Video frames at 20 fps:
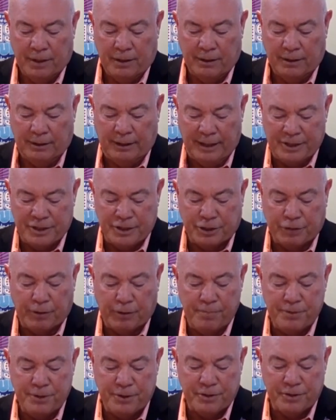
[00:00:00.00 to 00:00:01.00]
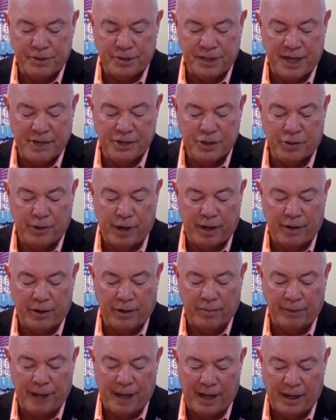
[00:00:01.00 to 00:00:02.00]
Let scripture saturate
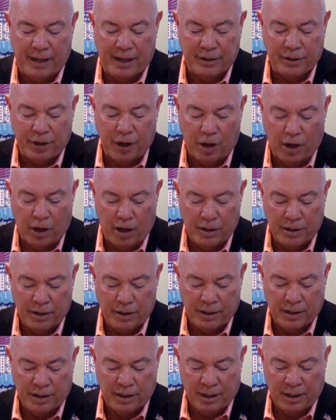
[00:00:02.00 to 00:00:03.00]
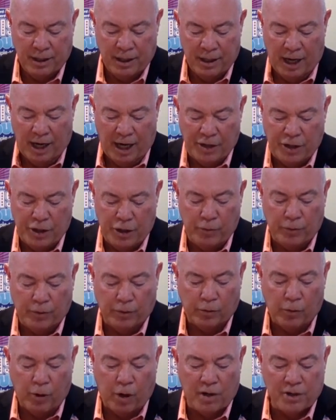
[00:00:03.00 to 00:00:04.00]
your mind and heart, and you
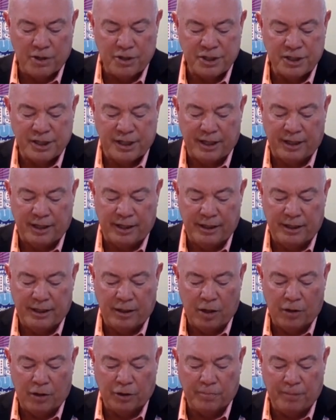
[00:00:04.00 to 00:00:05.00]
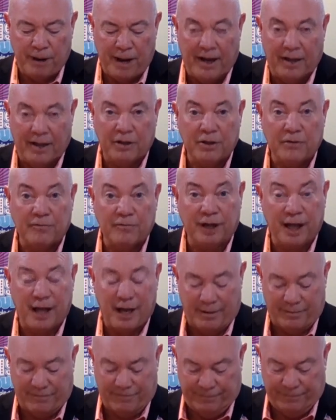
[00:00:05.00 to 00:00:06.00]
will walk steadily along the path of life.
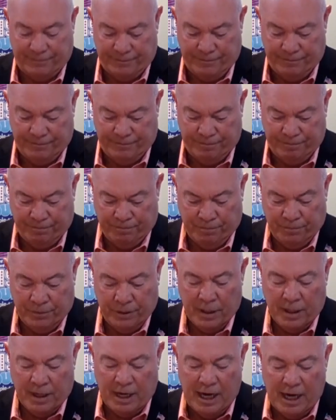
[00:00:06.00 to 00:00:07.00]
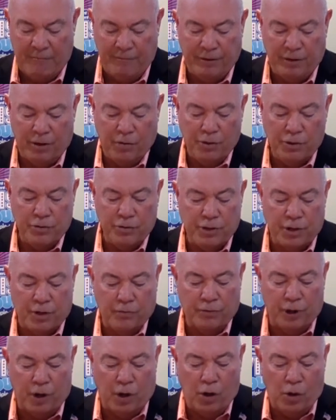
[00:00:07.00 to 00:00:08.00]
Even though you
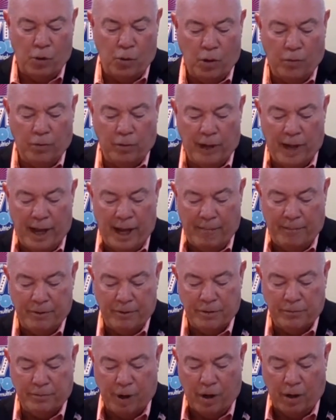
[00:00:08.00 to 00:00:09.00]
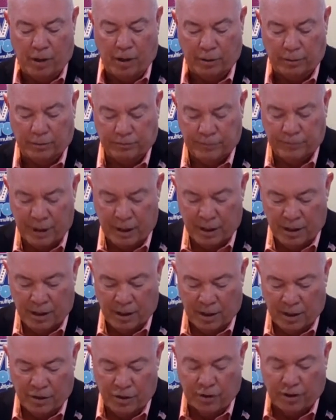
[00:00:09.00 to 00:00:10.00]
don't know what will happen tomorrow,
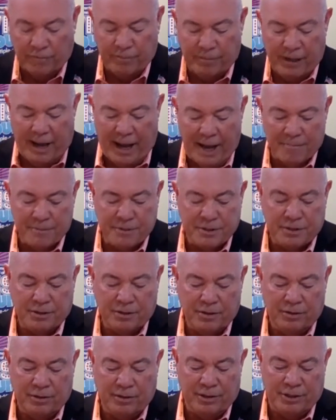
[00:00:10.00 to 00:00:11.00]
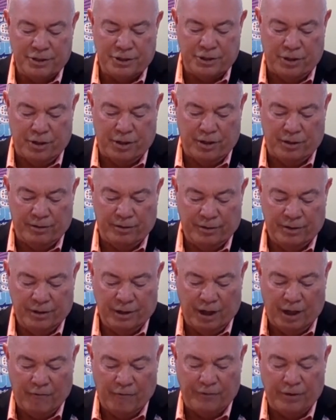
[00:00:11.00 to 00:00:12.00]
you can be absolutely sure
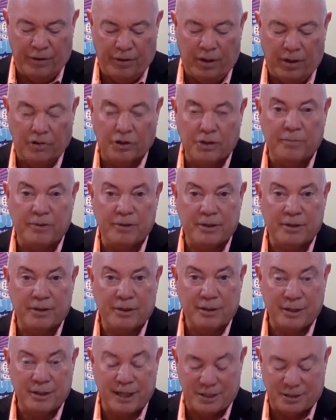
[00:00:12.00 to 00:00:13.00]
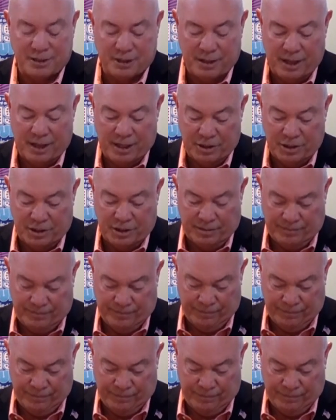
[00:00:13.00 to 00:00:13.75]
of your ultimate destination.